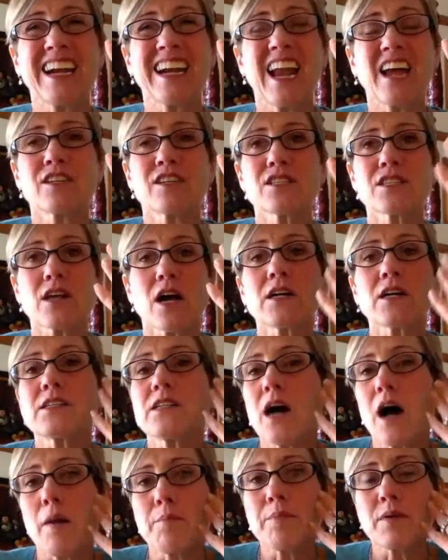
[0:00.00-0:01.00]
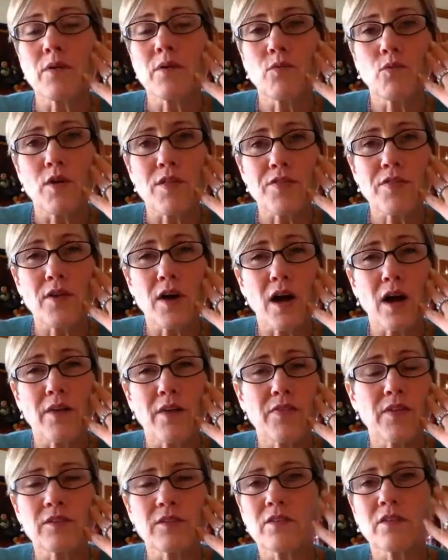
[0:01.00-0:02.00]
sucked up with,
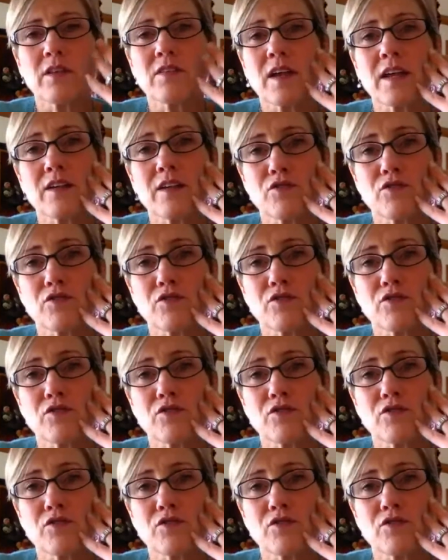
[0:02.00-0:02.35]
it's like